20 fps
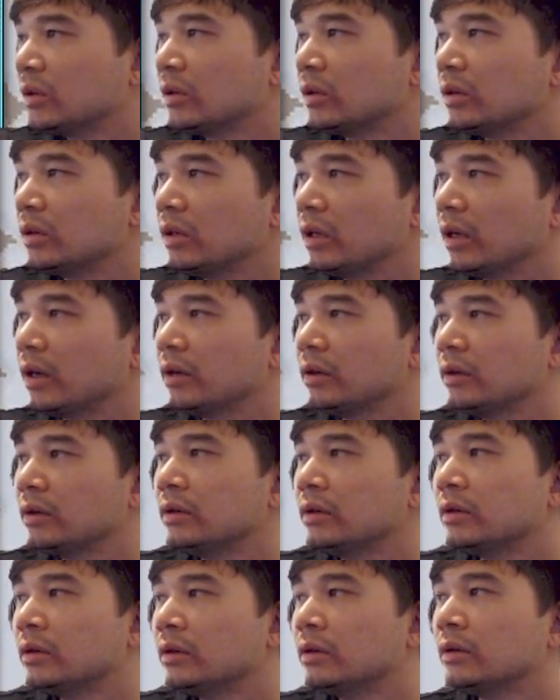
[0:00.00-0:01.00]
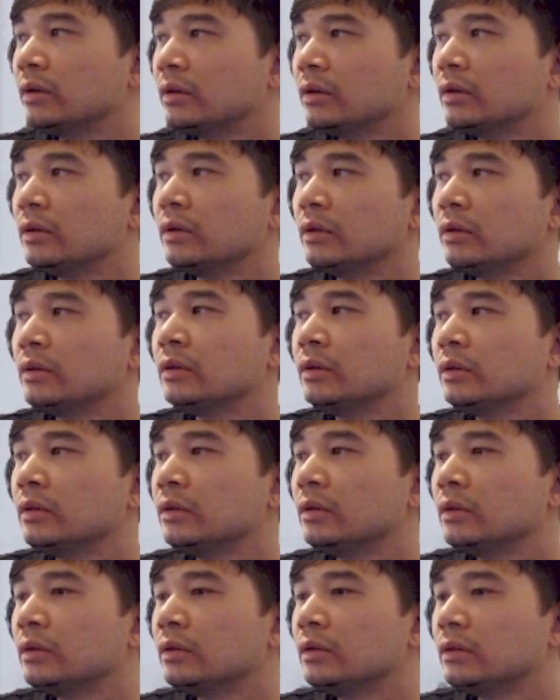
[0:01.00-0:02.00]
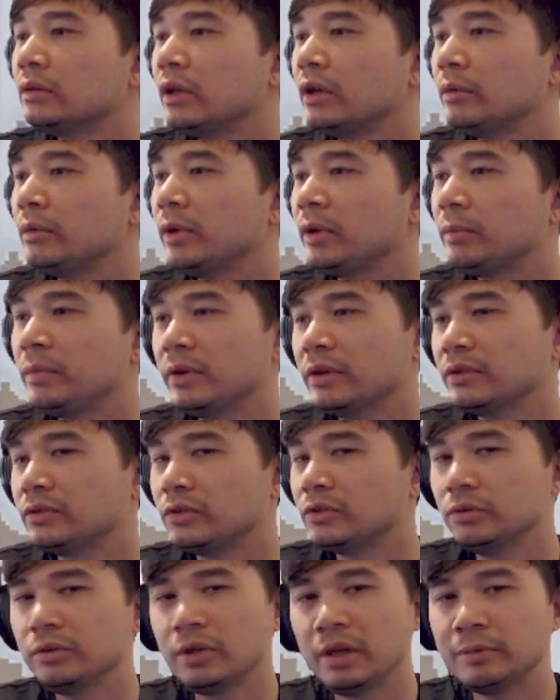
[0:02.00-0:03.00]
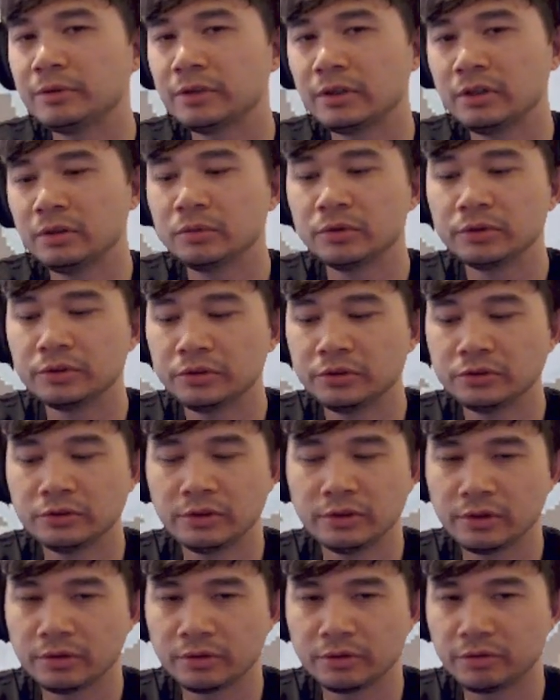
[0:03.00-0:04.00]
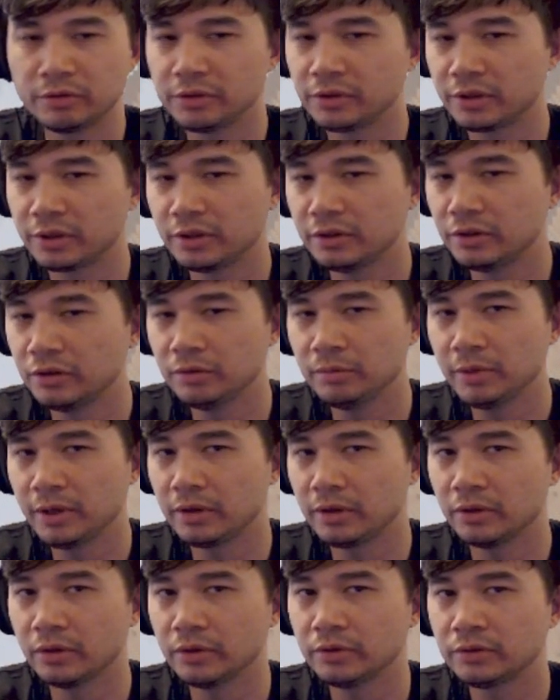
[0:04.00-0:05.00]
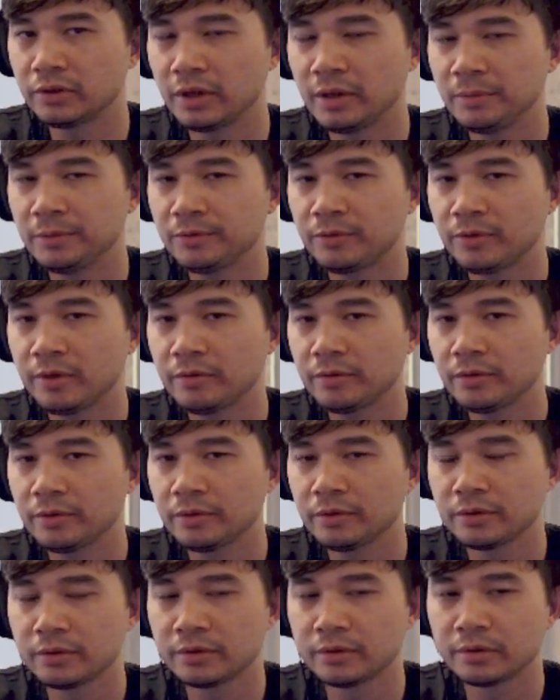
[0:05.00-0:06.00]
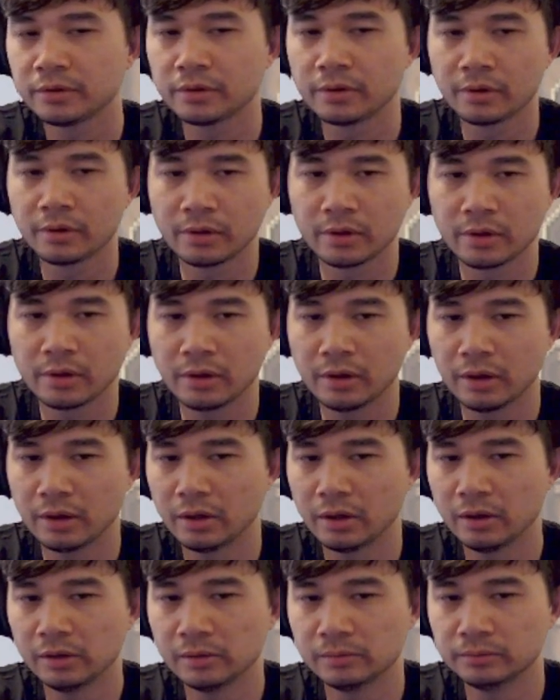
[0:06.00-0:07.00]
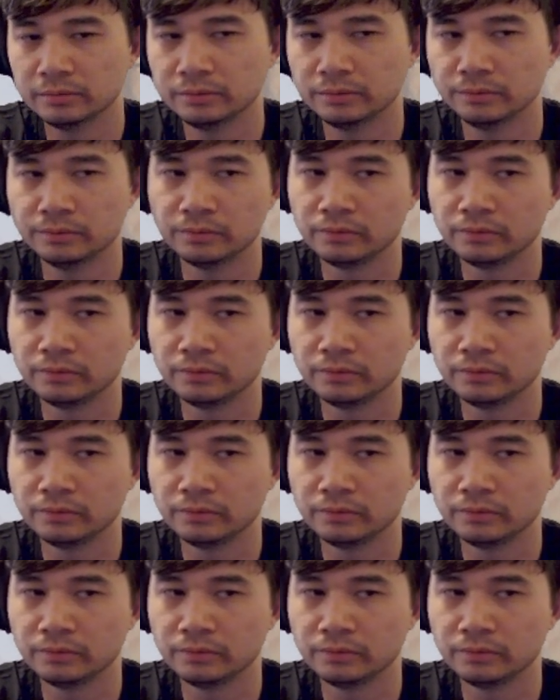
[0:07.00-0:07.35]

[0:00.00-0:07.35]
Yeah. They don't make PS2 games anymore. Did you think they were going to continue making those games forever? Alright,